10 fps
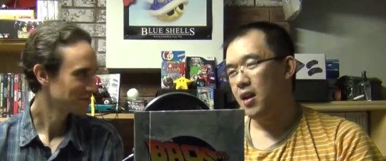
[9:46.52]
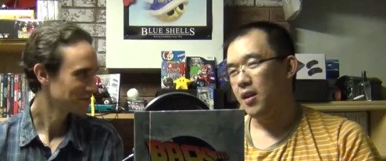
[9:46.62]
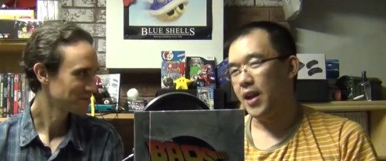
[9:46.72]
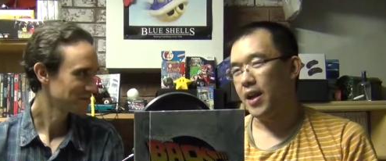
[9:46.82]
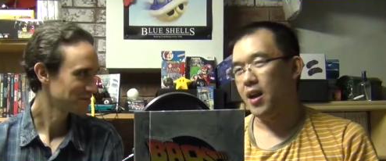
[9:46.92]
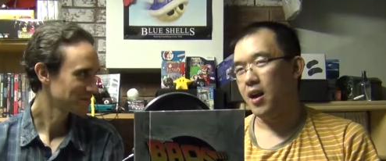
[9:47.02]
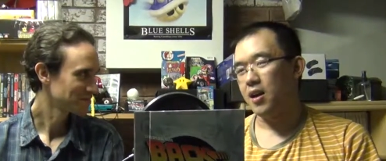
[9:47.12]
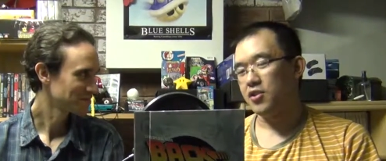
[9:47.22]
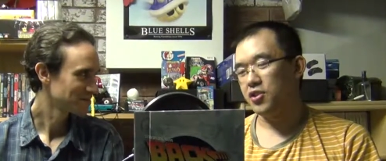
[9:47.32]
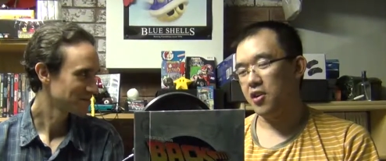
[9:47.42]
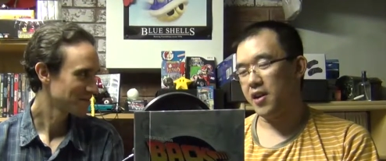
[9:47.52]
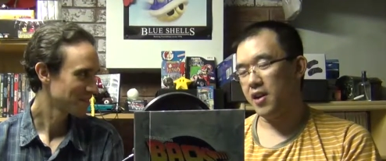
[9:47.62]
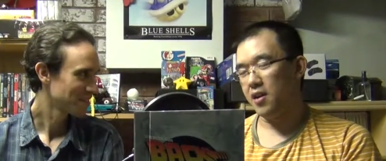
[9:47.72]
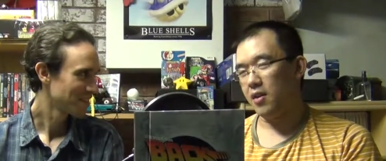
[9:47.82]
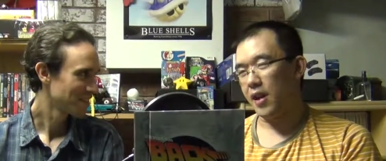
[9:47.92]
Speaker 1: like uh,
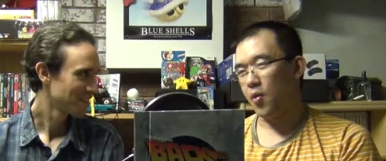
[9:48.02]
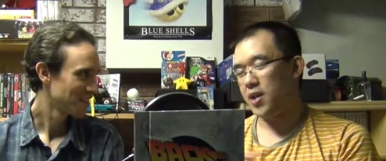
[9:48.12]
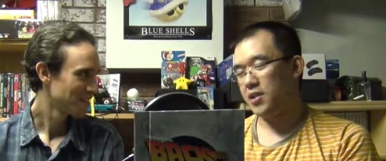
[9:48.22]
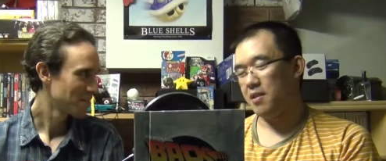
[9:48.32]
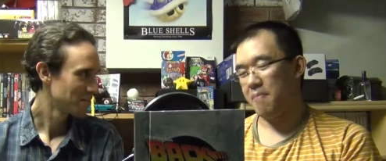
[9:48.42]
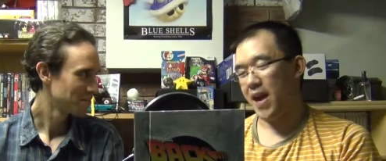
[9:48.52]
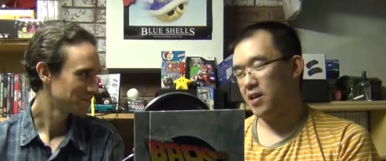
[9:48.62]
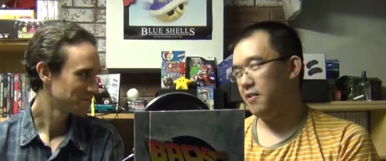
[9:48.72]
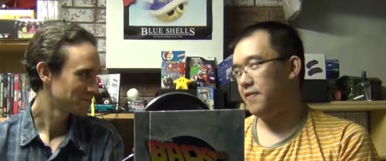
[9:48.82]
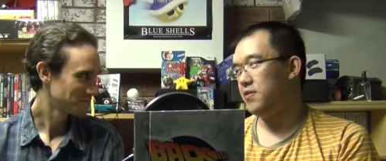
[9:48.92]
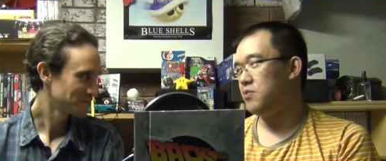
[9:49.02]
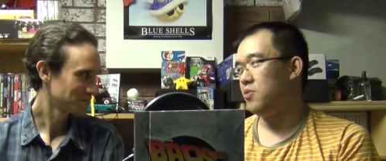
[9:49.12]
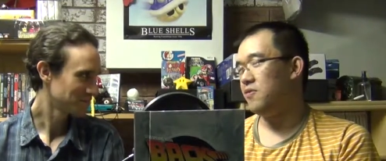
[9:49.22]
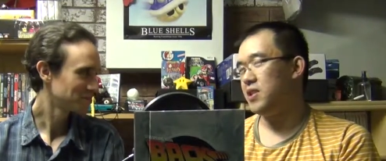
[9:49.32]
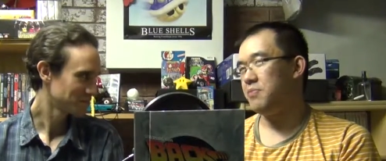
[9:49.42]
starting like watching the Back to the Future
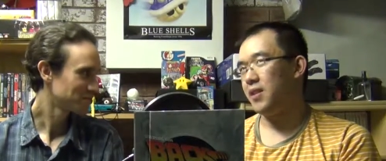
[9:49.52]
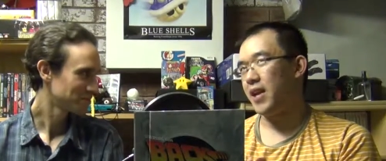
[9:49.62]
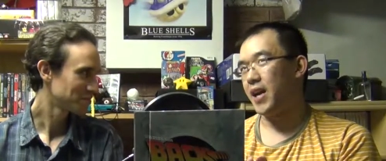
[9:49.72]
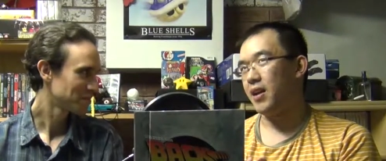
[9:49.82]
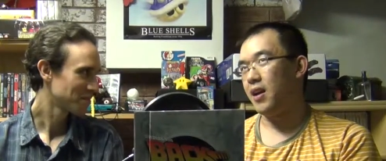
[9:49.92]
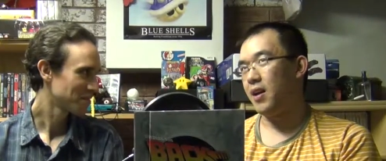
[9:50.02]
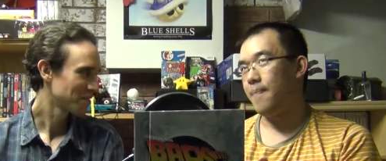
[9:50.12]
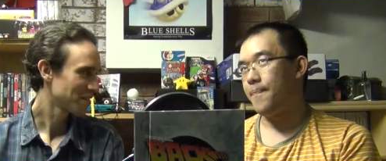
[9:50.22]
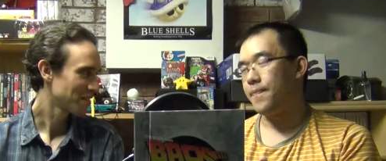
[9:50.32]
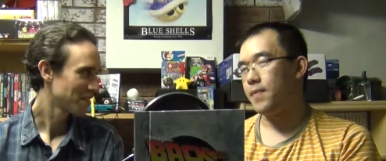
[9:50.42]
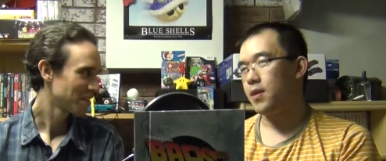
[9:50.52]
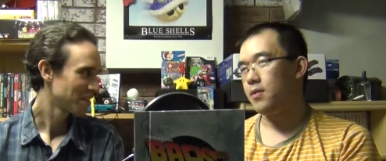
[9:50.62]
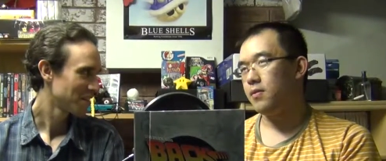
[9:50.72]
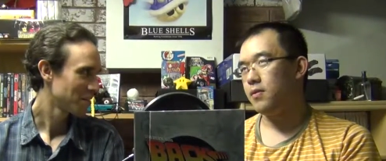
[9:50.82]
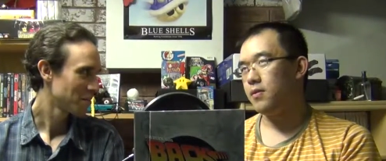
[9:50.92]
movies, but like um,
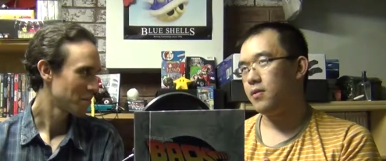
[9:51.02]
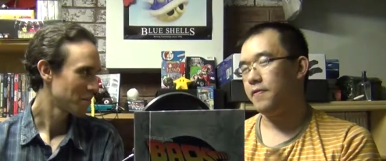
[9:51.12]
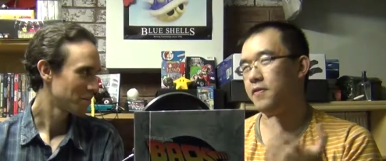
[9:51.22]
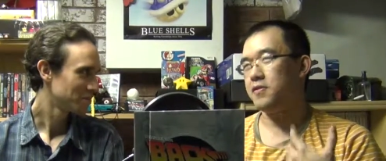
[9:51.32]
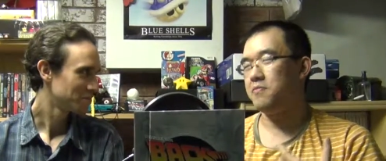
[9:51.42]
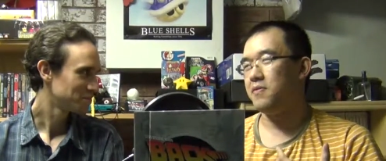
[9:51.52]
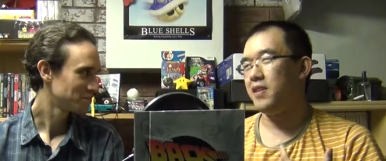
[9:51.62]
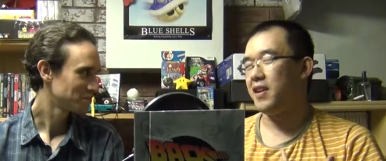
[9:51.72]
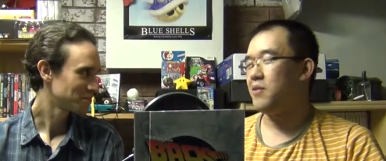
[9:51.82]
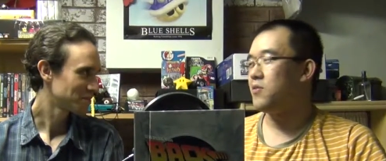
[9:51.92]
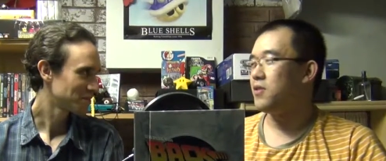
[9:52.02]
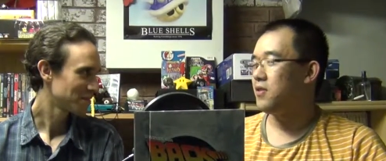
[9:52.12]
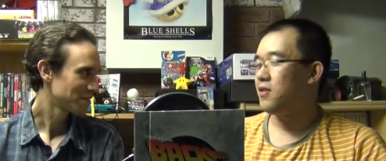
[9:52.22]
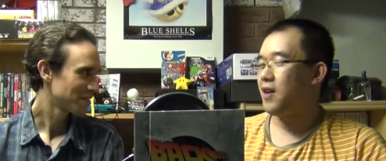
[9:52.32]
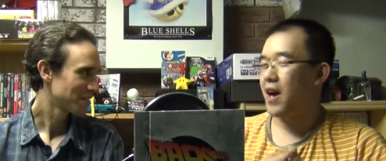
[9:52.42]
the first movie
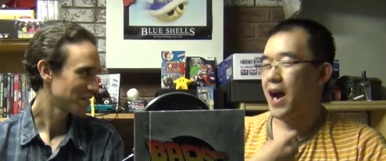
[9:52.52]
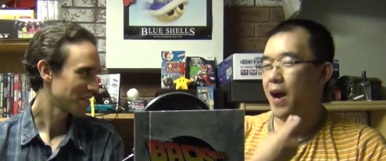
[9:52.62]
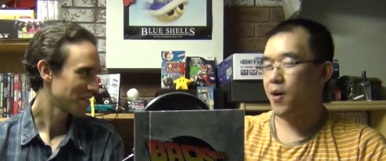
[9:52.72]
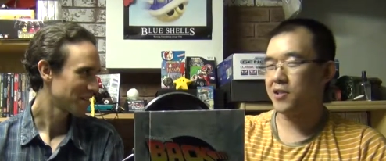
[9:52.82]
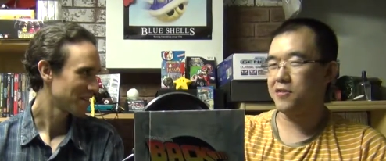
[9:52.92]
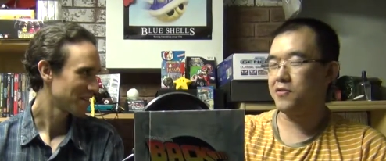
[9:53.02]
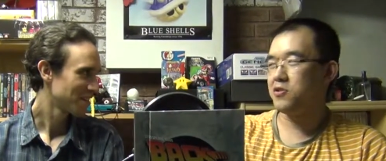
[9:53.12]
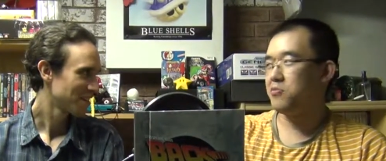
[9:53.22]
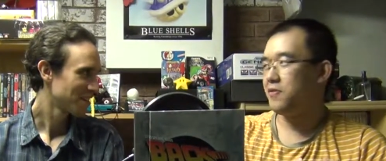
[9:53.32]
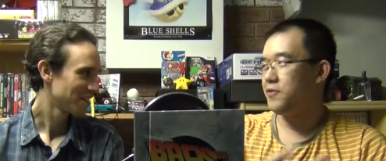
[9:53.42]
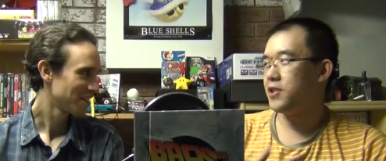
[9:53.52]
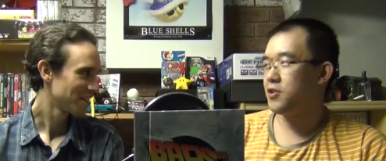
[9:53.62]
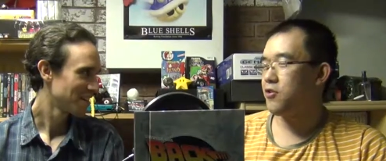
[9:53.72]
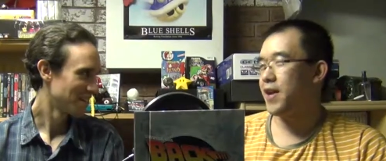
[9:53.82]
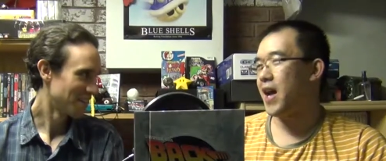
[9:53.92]
where I watched the first movie, which has
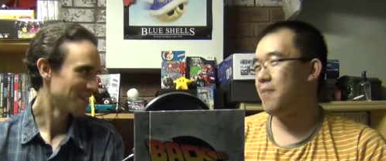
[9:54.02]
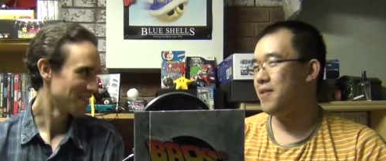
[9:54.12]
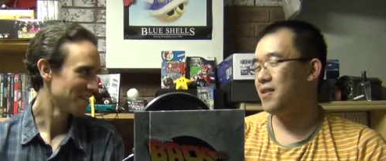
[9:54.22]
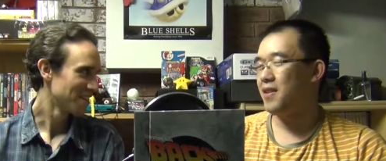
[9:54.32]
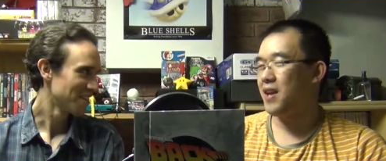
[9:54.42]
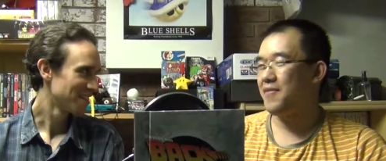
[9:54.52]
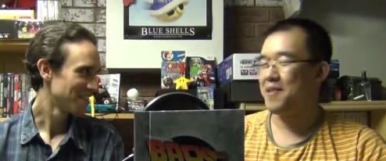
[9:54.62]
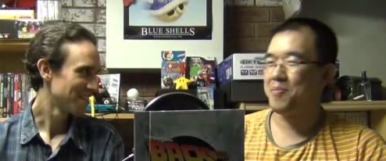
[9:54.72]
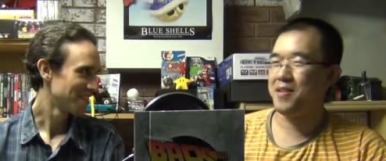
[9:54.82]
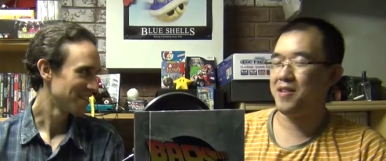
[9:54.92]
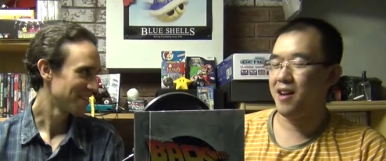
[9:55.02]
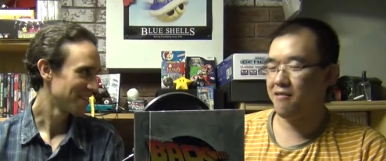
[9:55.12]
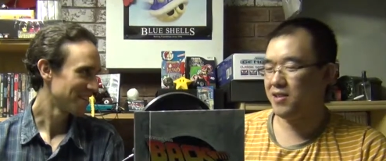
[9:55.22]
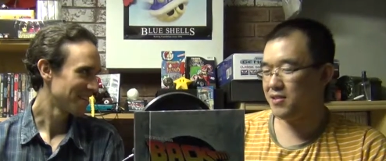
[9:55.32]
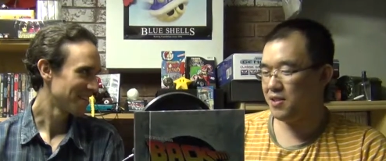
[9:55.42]
already happened, and gave the opinion. I
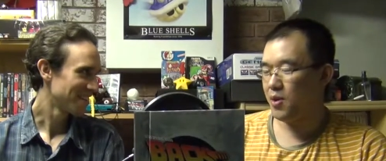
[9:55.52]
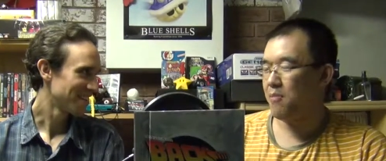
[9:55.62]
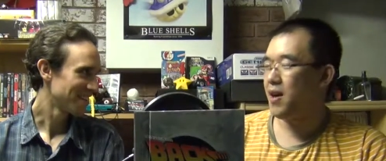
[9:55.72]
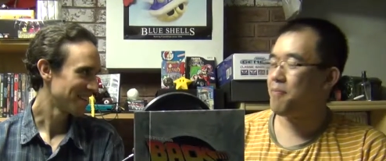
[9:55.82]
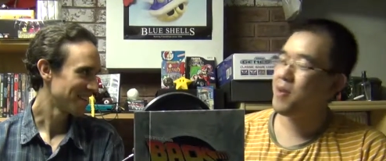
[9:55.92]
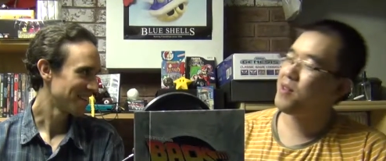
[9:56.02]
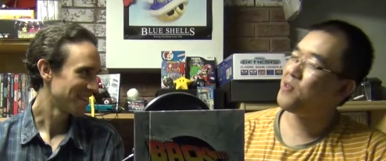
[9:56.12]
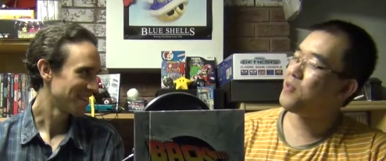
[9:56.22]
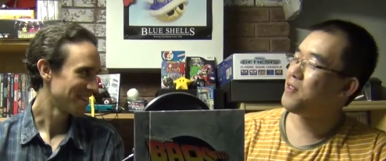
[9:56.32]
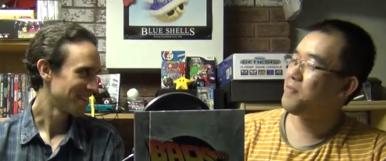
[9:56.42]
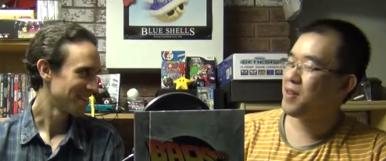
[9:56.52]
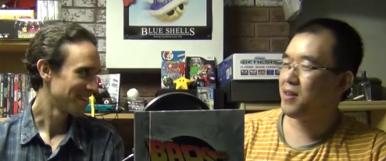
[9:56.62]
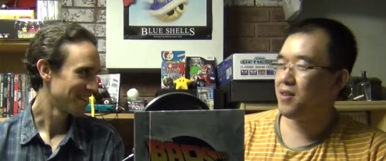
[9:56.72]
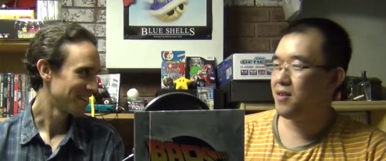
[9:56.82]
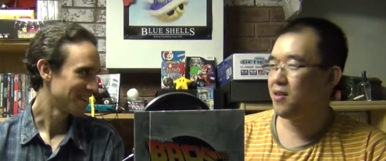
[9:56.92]
wanted to see what my opinion would have
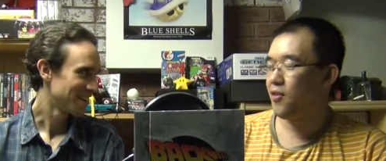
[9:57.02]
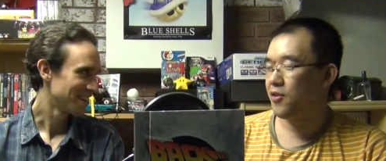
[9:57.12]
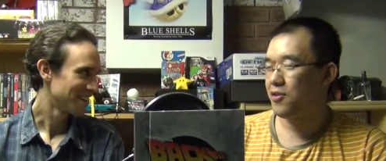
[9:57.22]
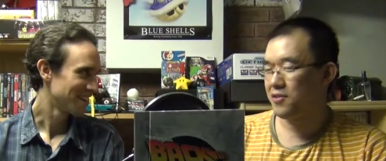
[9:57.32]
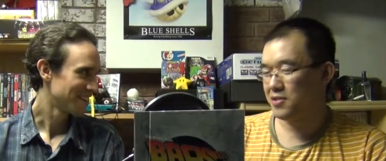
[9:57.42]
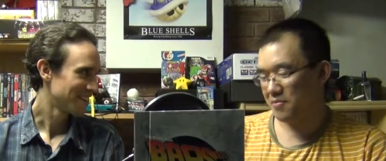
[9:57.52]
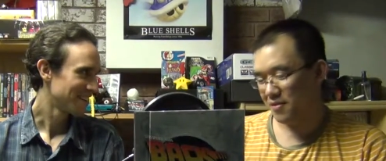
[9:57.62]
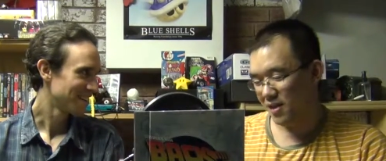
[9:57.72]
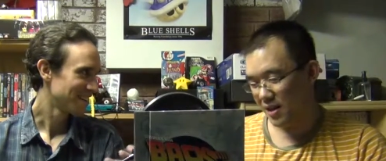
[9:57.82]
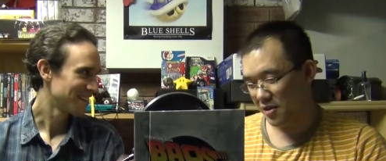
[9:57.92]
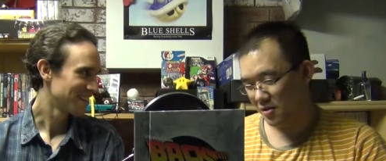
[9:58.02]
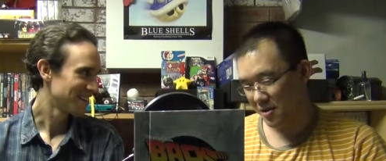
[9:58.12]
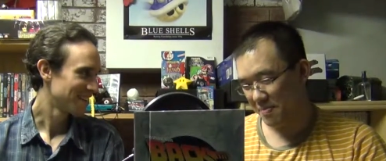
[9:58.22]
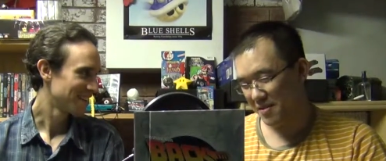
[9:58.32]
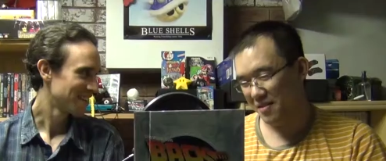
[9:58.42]
been, or yours and your
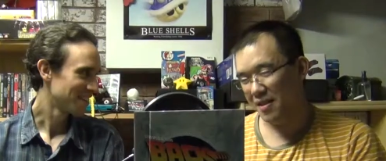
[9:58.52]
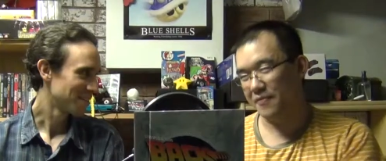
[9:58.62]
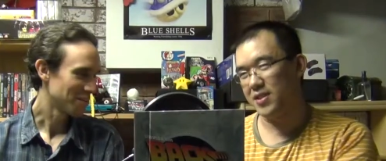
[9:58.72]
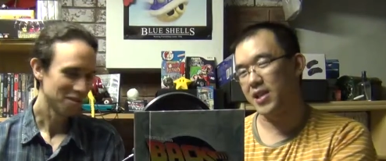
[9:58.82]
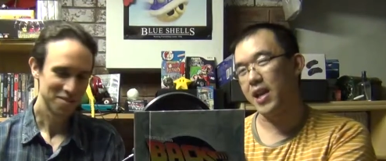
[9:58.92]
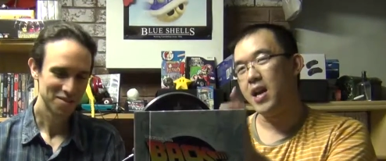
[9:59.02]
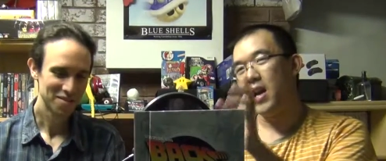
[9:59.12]
opinion. If okay. it's like